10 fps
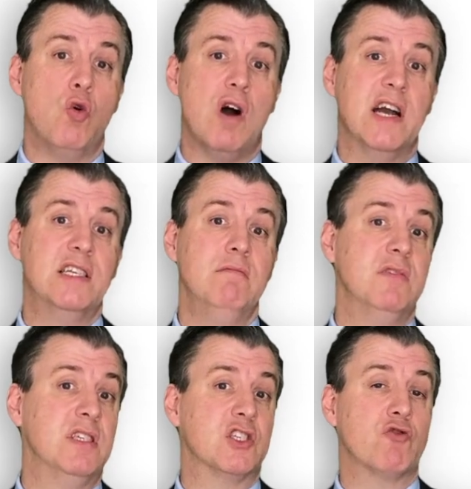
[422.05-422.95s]
I
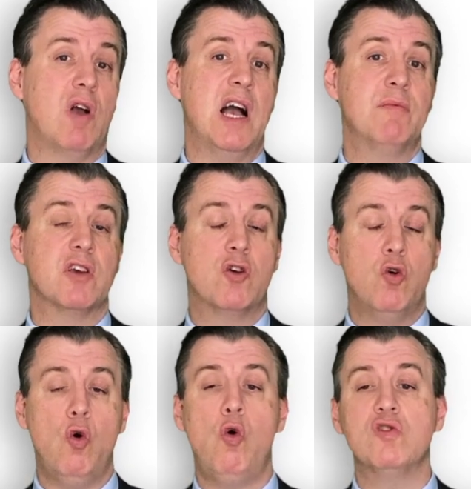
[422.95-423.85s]
described the
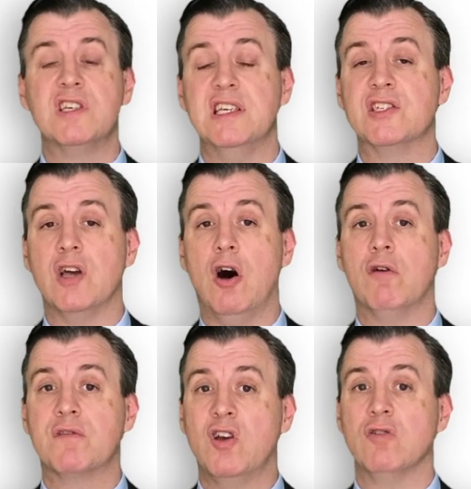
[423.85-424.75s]
causes of
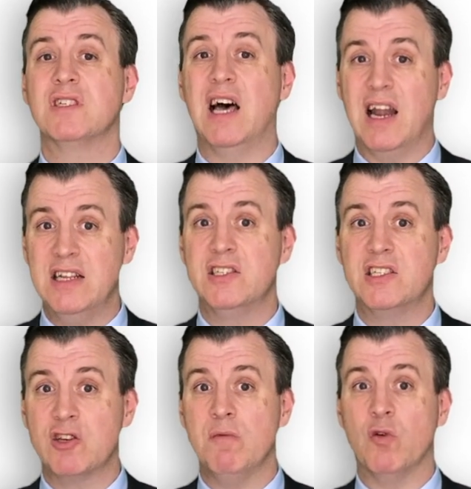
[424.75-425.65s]
contact lens
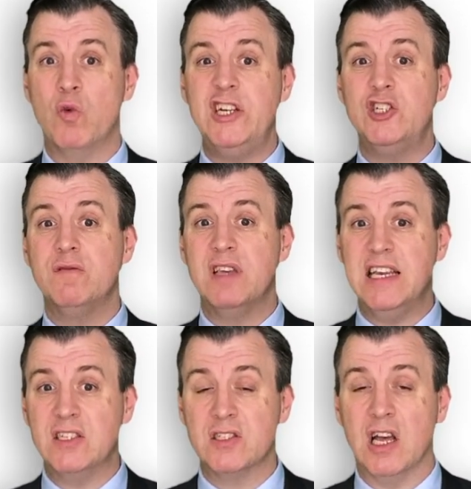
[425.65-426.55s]
discomfort. Which of
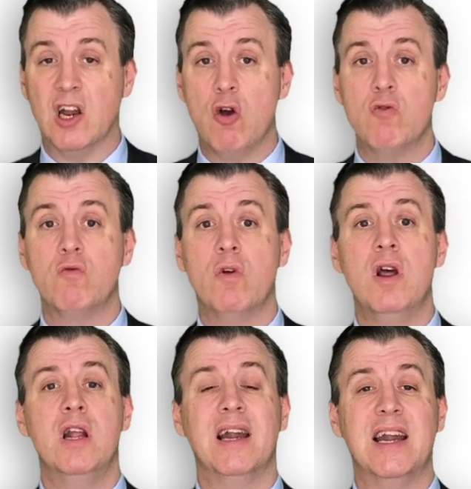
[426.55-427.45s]
these, a long
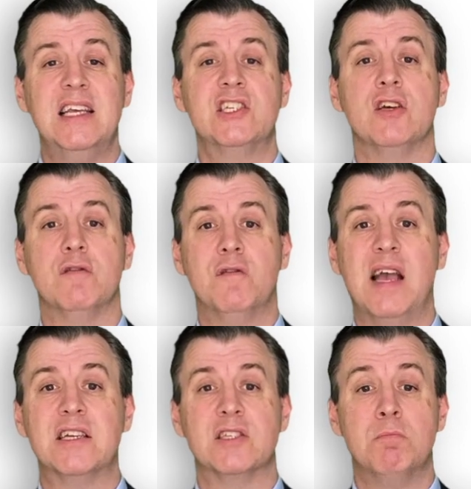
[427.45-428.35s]
list of
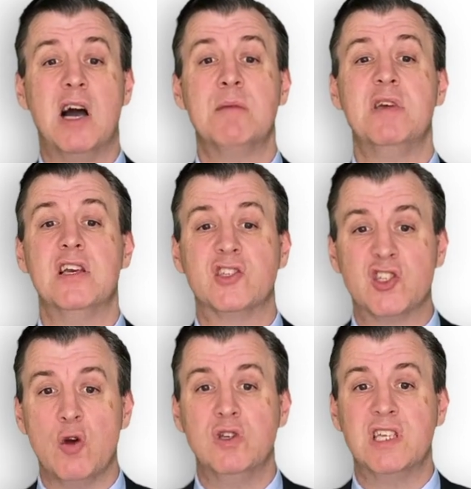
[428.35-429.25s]
factors, might be
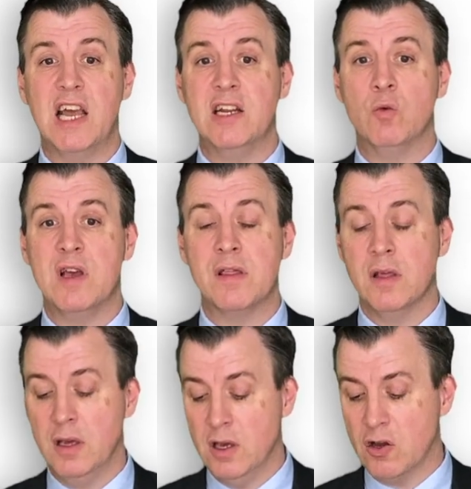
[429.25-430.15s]
associated with
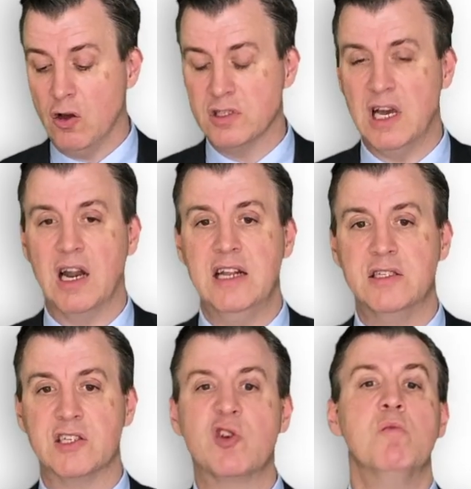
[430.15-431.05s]
contact lens
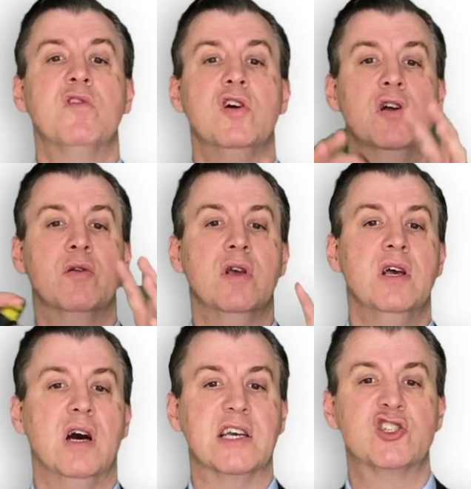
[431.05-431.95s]
discomfort, and
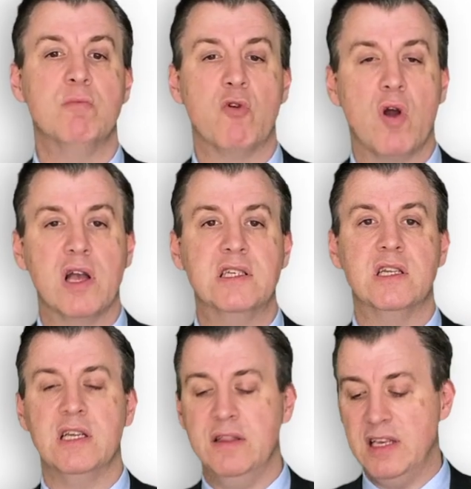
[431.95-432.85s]
I summarized it
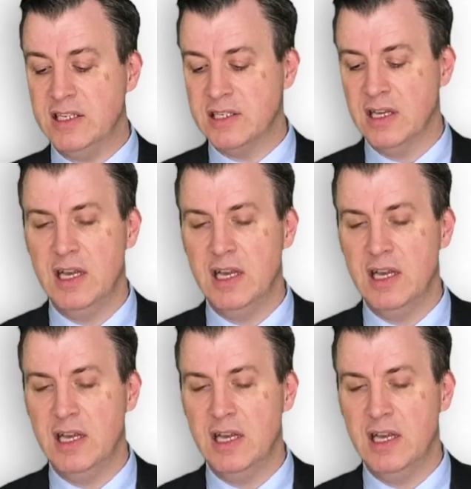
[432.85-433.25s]
in this